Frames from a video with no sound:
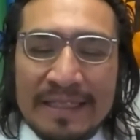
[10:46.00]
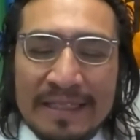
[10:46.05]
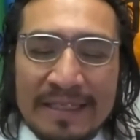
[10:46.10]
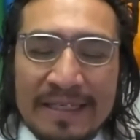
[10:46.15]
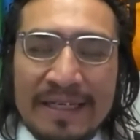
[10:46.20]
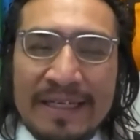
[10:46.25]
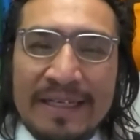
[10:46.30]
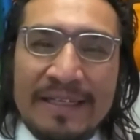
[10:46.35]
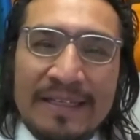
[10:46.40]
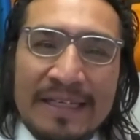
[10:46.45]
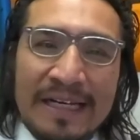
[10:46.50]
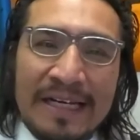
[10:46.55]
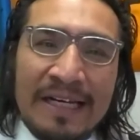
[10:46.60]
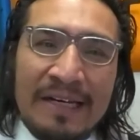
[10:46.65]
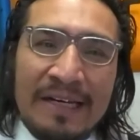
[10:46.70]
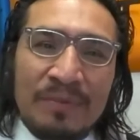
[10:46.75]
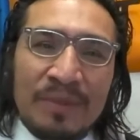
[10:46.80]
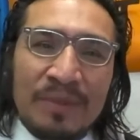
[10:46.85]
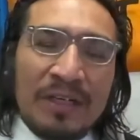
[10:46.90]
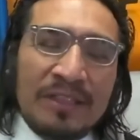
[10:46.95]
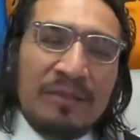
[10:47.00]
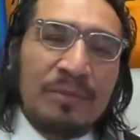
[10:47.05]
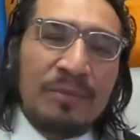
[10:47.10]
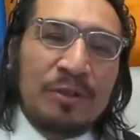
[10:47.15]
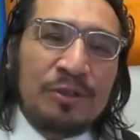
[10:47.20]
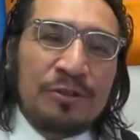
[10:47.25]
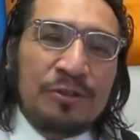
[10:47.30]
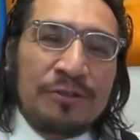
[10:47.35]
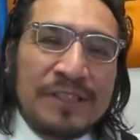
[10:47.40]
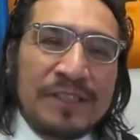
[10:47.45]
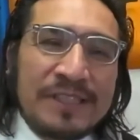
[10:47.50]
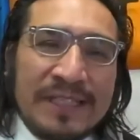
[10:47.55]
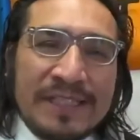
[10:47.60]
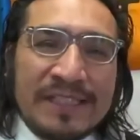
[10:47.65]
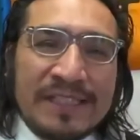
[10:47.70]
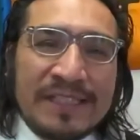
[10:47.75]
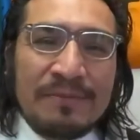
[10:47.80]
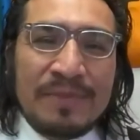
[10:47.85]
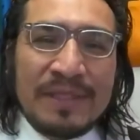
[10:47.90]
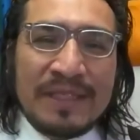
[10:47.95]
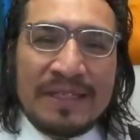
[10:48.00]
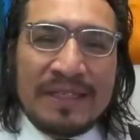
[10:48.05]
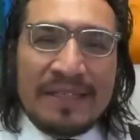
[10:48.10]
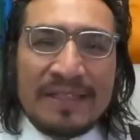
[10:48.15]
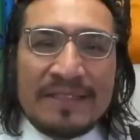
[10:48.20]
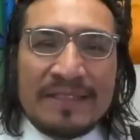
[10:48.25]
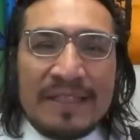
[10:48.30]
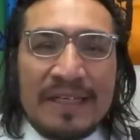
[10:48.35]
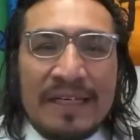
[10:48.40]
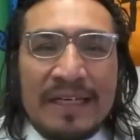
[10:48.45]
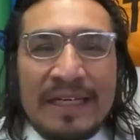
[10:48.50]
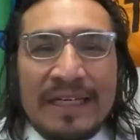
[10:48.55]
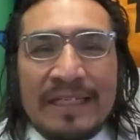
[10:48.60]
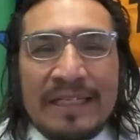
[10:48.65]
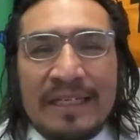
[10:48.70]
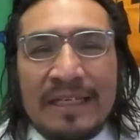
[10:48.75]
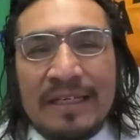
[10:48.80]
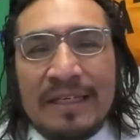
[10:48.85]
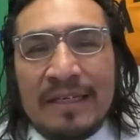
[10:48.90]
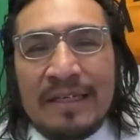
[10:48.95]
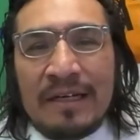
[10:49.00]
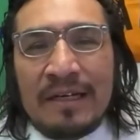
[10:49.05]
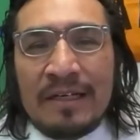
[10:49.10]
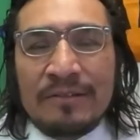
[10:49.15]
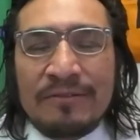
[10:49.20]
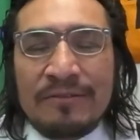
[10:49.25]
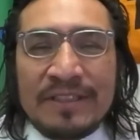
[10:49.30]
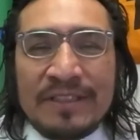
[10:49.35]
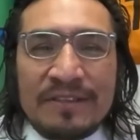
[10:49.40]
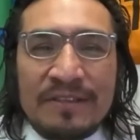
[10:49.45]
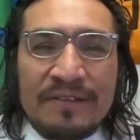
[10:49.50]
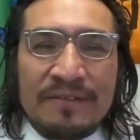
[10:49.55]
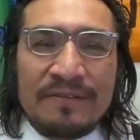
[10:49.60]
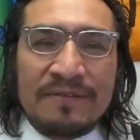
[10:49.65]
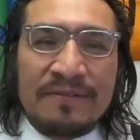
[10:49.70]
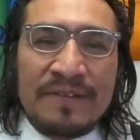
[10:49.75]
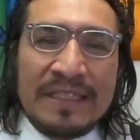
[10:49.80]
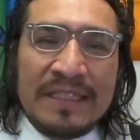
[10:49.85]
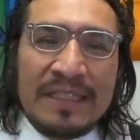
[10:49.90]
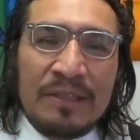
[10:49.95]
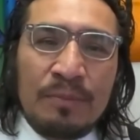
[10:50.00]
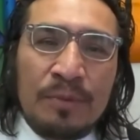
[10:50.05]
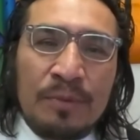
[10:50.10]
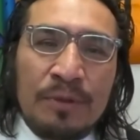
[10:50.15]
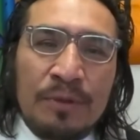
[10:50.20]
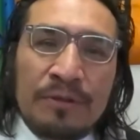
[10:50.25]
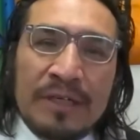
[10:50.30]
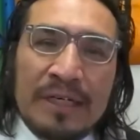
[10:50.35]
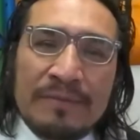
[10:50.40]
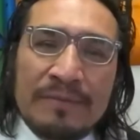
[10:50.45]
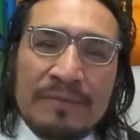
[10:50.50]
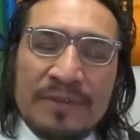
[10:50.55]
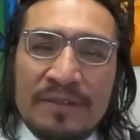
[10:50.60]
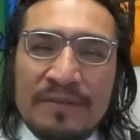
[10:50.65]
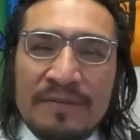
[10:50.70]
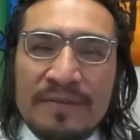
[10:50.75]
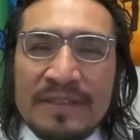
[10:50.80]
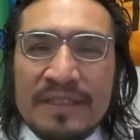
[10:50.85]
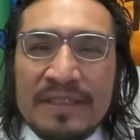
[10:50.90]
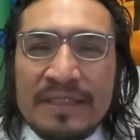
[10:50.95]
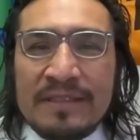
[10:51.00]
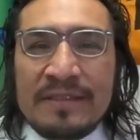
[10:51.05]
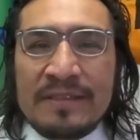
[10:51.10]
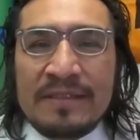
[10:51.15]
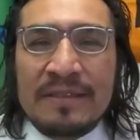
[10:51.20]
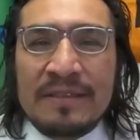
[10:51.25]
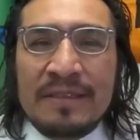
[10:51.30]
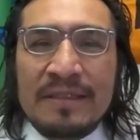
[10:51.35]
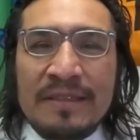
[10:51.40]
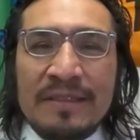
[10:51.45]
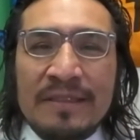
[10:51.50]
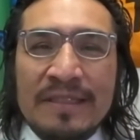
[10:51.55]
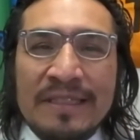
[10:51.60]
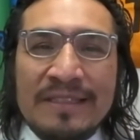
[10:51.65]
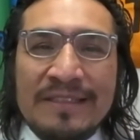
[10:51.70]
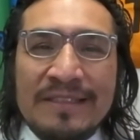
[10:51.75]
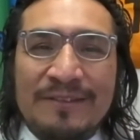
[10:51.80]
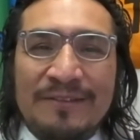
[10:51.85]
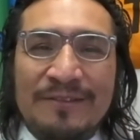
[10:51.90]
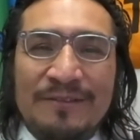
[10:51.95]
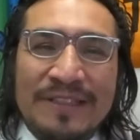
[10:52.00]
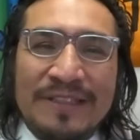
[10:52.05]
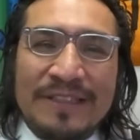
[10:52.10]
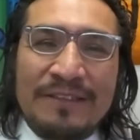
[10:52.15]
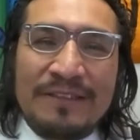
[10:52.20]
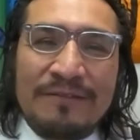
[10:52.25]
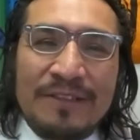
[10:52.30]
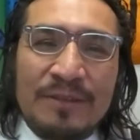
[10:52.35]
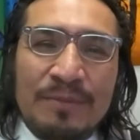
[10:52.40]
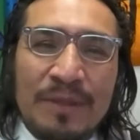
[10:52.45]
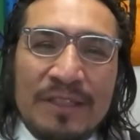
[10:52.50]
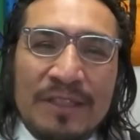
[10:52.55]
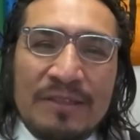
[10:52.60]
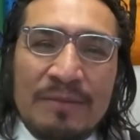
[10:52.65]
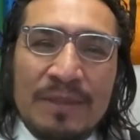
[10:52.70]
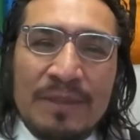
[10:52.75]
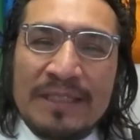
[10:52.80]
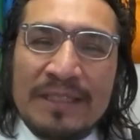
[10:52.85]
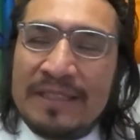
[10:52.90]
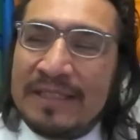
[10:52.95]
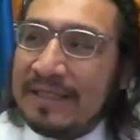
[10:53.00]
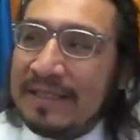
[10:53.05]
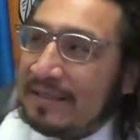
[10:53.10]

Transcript: And I'm talking about jurisdiction because any on reserve funding program services is federal responsibility.